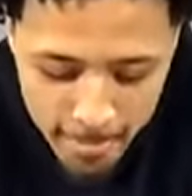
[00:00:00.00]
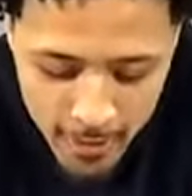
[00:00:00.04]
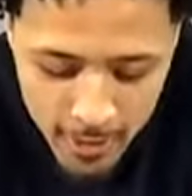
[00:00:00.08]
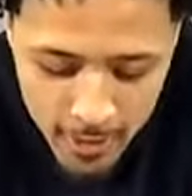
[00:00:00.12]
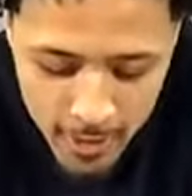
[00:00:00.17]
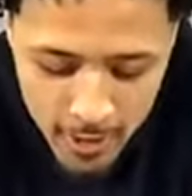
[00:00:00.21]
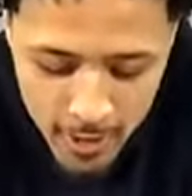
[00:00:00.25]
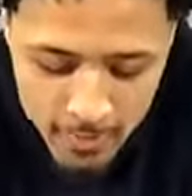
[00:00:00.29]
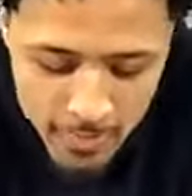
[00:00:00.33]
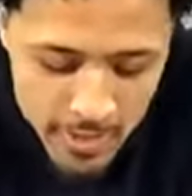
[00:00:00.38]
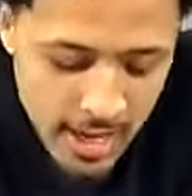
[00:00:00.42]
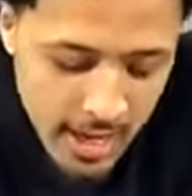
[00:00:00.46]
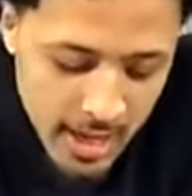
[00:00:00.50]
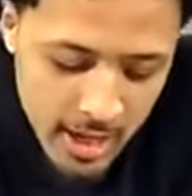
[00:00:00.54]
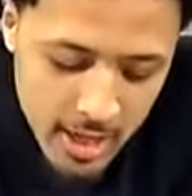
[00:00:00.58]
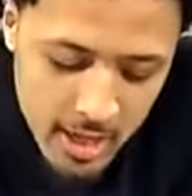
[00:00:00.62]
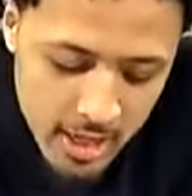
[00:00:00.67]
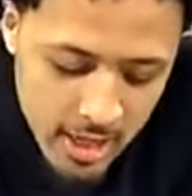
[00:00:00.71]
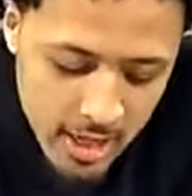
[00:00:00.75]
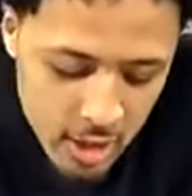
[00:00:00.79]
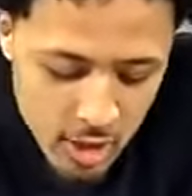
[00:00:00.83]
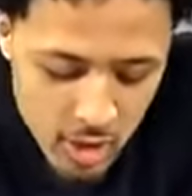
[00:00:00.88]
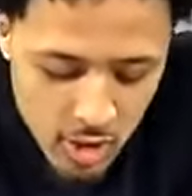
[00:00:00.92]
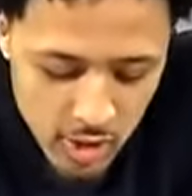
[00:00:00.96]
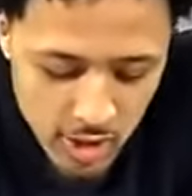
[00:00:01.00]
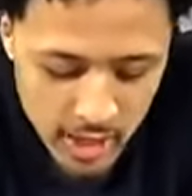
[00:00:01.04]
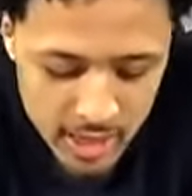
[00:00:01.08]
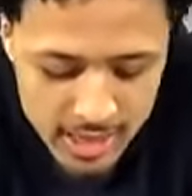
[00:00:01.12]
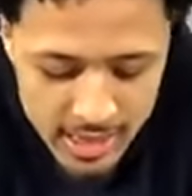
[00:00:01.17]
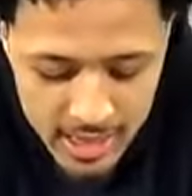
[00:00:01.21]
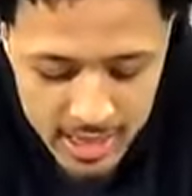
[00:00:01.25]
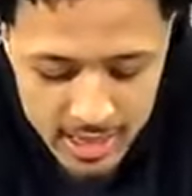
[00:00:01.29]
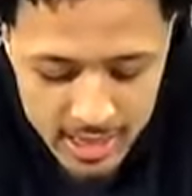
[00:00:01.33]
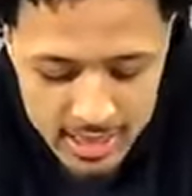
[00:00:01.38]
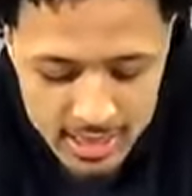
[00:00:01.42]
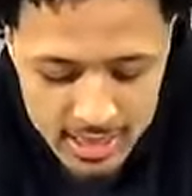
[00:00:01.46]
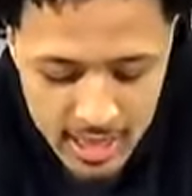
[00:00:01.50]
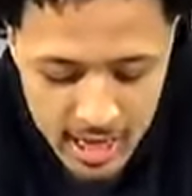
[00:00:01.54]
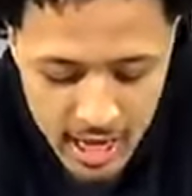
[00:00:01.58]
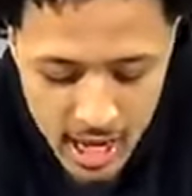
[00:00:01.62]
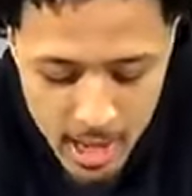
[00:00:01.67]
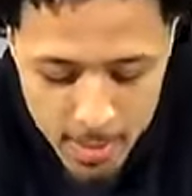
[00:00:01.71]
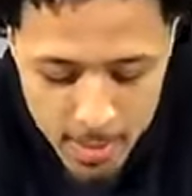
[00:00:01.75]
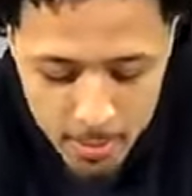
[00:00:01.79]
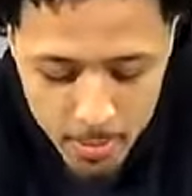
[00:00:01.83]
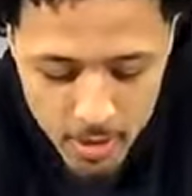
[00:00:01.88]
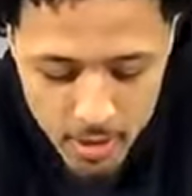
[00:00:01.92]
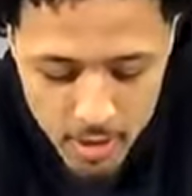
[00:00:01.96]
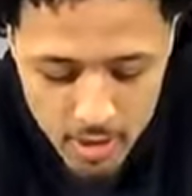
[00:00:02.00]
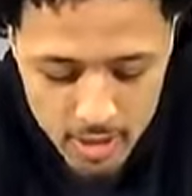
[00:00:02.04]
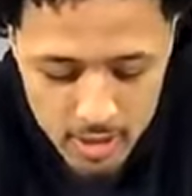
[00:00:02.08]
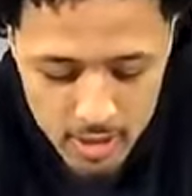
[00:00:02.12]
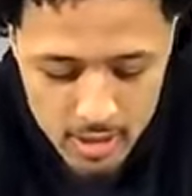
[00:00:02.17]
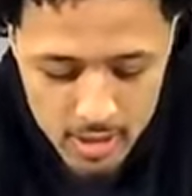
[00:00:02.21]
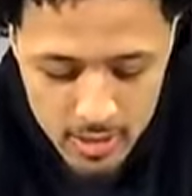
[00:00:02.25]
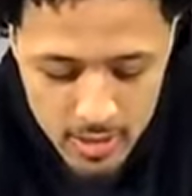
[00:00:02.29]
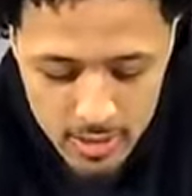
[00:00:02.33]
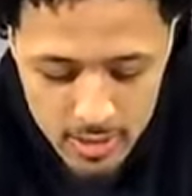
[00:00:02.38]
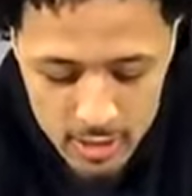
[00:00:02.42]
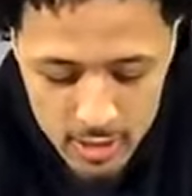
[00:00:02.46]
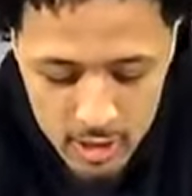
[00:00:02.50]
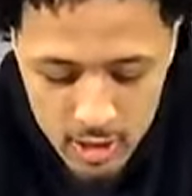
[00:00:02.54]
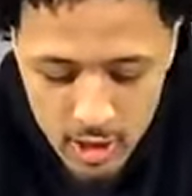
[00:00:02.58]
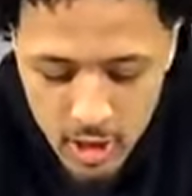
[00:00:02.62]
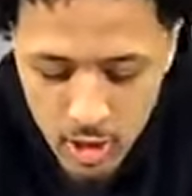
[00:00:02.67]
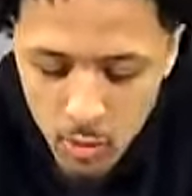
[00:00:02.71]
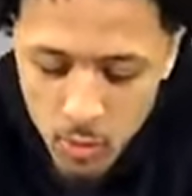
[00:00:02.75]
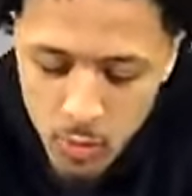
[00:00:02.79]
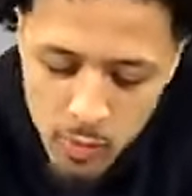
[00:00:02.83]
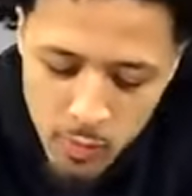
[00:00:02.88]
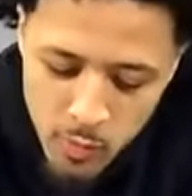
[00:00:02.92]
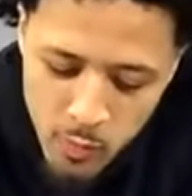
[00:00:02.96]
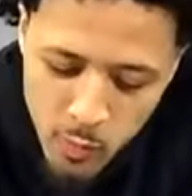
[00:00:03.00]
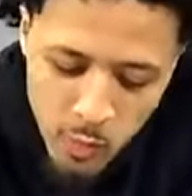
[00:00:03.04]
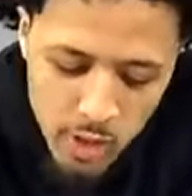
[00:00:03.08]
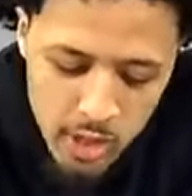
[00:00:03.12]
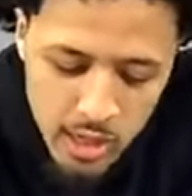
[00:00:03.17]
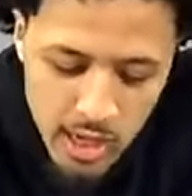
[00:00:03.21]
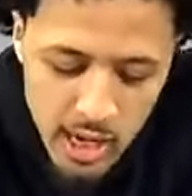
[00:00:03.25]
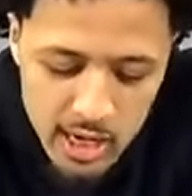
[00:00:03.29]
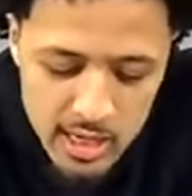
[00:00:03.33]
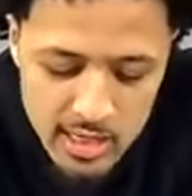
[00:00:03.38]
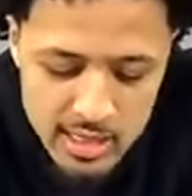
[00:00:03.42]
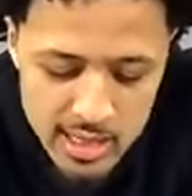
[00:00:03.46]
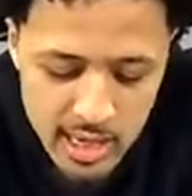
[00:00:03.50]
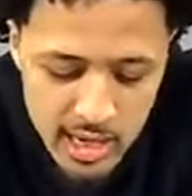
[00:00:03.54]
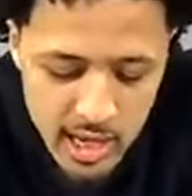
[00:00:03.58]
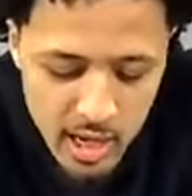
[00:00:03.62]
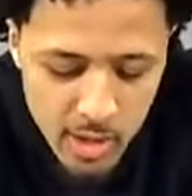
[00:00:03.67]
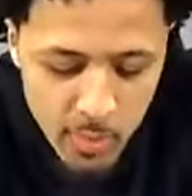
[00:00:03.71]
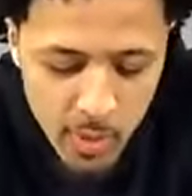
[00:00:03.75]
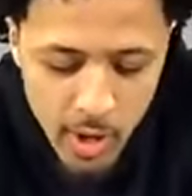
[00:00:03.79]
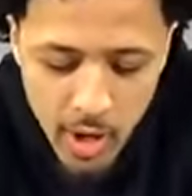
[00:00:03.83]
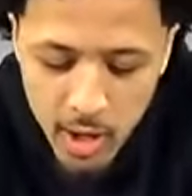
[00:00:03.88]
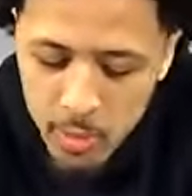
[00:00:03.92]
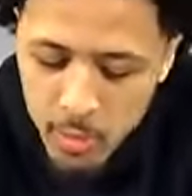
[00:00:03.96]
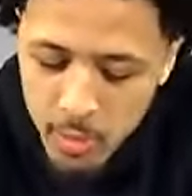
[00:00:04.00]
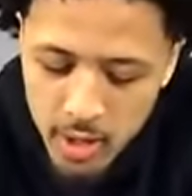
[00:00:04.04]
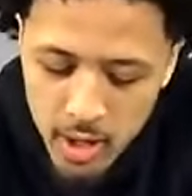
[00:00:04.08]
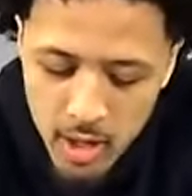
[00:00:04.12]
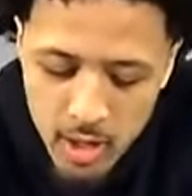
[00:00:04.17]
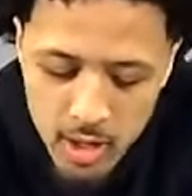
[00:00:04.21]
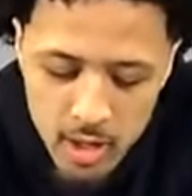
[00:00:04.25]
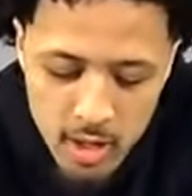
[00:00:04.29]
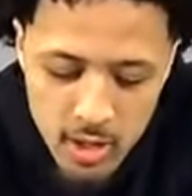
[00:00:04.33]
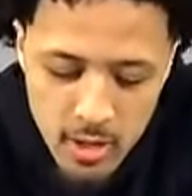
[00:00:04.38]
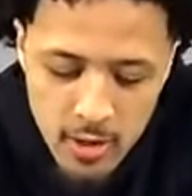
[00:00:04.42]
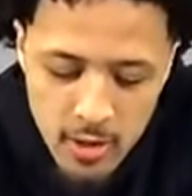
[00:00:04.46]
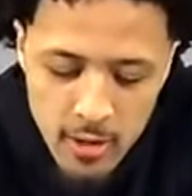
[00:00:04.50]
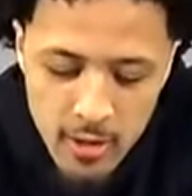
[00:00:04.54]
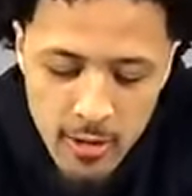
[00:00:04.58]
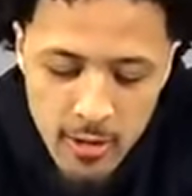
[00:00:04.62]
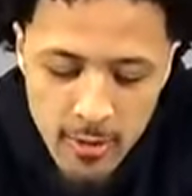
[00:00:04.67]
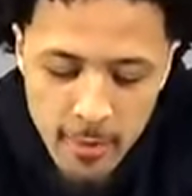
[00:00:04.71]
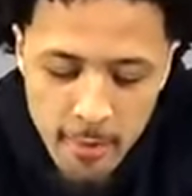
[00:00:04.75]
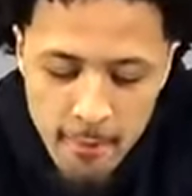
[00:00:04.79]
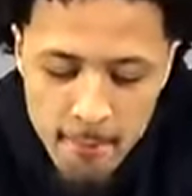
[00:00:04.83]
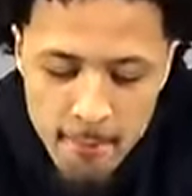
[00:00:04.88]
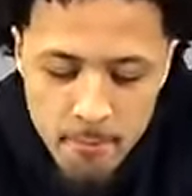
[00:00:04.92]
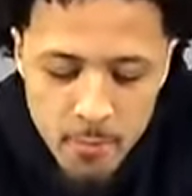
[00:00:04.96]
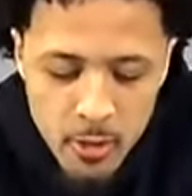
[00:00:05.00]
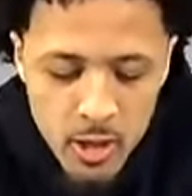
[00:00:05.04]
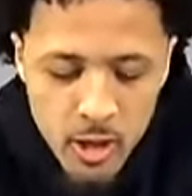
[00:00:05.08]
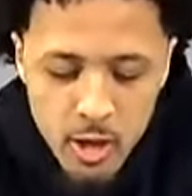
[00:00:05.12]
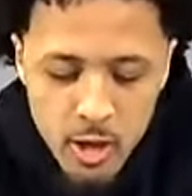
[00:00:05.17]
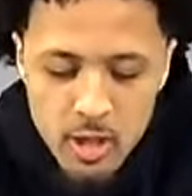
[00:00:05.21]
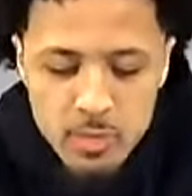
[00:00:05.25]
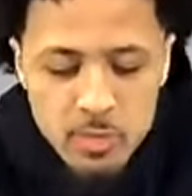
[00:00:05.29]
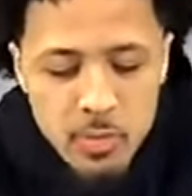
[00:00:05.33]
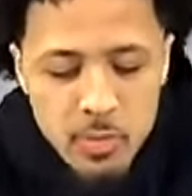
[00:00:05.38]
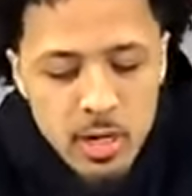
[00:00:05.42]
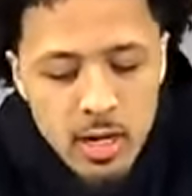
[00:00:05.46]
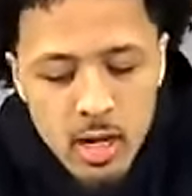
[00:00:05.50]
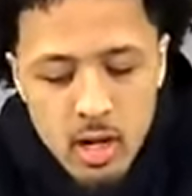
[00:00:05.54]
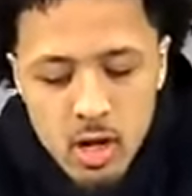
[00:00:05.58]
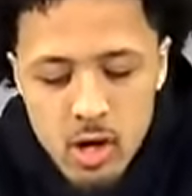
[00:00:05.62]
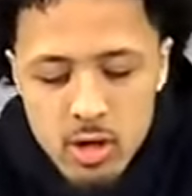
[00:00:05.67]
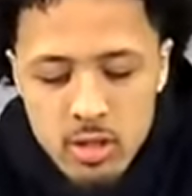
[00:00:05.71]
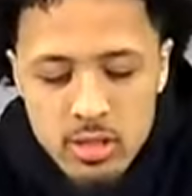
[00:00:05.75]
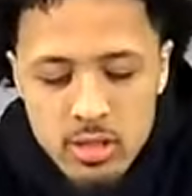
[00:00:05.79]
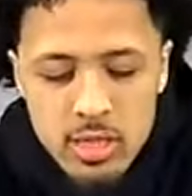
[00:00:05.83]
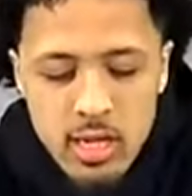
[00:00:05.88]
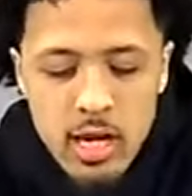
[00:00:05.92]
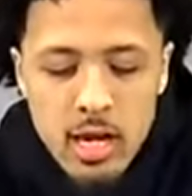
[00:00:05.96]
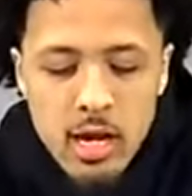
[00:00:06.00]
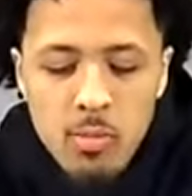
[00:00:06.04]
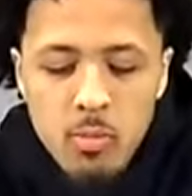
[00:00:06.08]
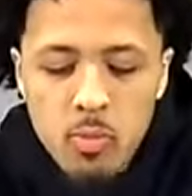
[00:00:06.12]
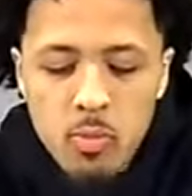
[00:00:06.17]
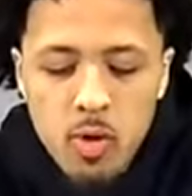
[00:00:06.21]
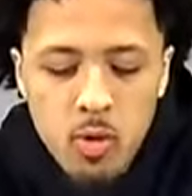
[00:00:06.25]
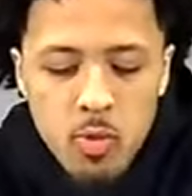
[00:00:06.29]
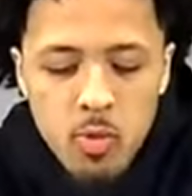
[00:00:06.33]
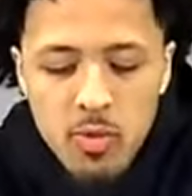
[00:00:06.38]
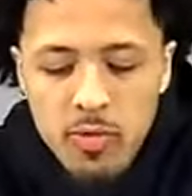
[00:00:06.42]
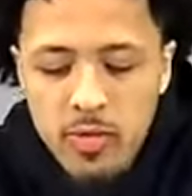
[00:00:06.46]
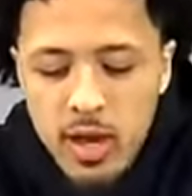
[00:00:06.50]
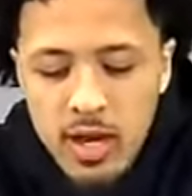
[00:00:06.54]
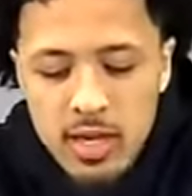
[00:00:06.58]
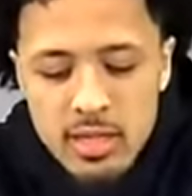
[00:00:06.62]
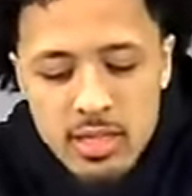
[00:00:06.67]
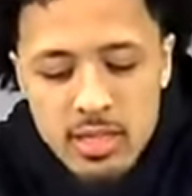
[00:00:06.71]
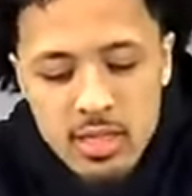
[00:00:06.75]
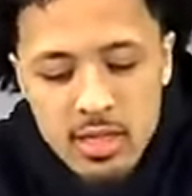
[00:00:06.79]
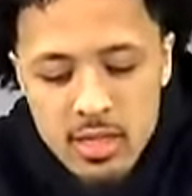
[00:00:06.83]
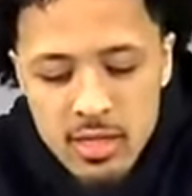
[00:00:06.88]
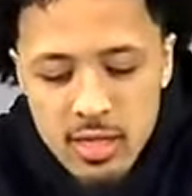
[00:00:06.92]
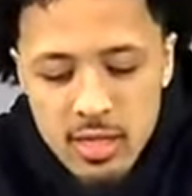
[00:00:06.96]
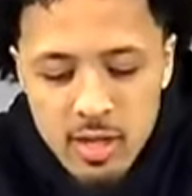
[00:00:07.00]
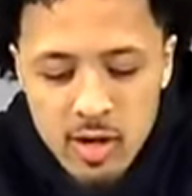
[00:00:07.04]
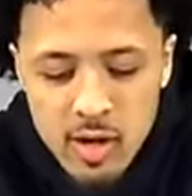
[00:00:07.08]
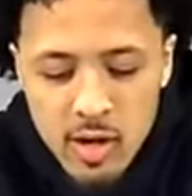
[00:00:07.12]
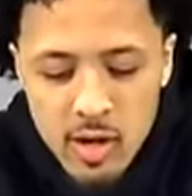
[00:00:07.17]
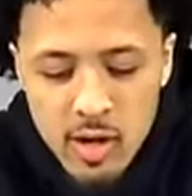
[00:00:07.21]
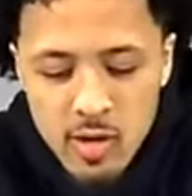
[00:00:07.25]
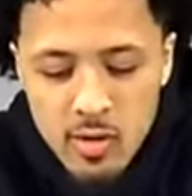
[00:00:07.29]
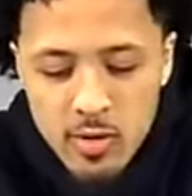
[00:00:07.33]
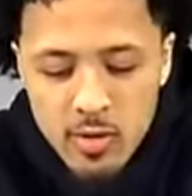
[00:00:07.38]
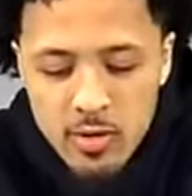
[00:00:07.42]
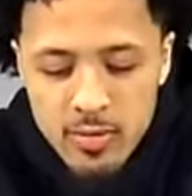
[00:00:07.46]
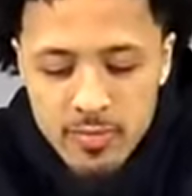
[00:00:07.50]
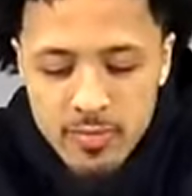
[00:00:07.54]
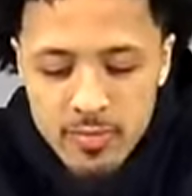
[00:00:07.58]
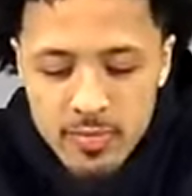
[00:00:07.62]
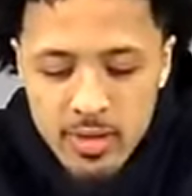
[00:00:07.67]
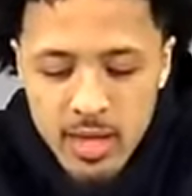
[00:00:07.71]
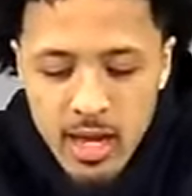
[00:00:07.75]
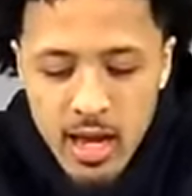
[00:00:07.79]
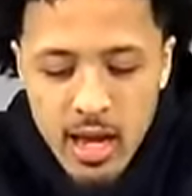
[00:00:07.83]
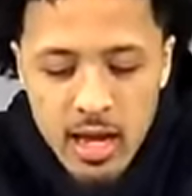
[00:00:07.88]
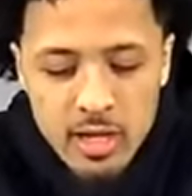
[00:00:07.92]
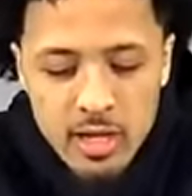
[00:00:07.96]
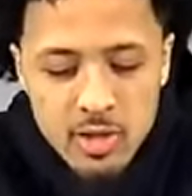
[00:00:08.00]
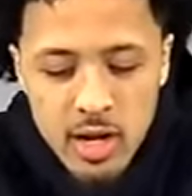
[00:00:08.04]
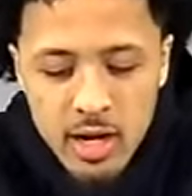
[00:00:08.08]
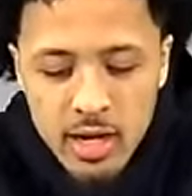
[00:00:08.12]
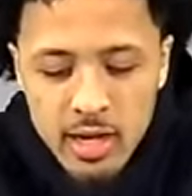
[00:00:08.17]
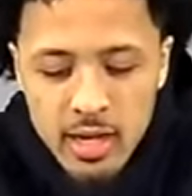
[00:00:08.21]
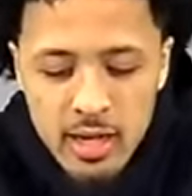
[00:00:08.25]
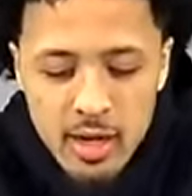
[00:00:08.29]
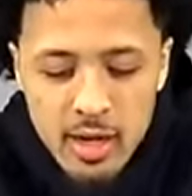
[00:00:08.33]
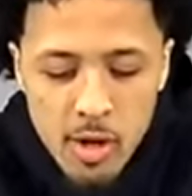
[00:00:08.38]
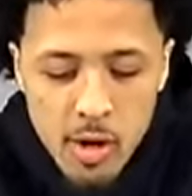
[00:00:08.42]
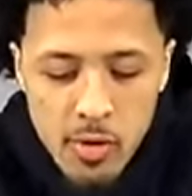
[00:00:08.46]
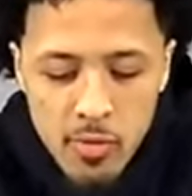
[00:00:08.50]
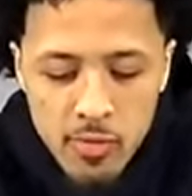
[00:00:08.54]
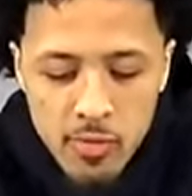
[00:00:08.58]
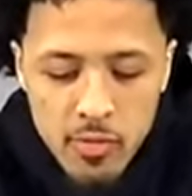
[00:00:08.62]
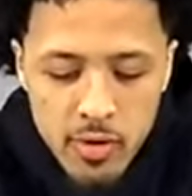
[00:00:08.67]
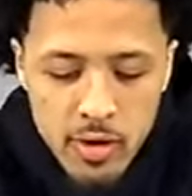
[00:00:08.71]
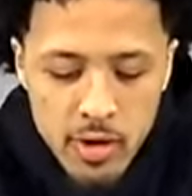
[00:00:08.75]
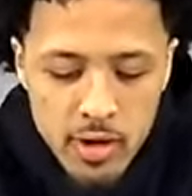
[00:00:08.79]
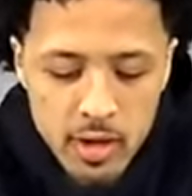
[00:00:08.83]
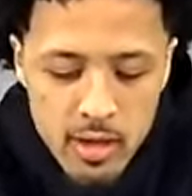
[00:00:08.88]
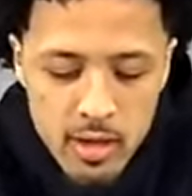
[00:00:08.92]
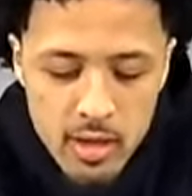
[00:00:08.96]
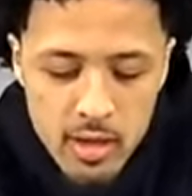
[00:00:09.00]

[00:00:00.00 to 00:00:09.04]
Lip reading: now that, you know, that didn't get to happen, you know, we're kind of sad about it, but, you know, it's been a long time where we got to, you know, kind of try to get over it.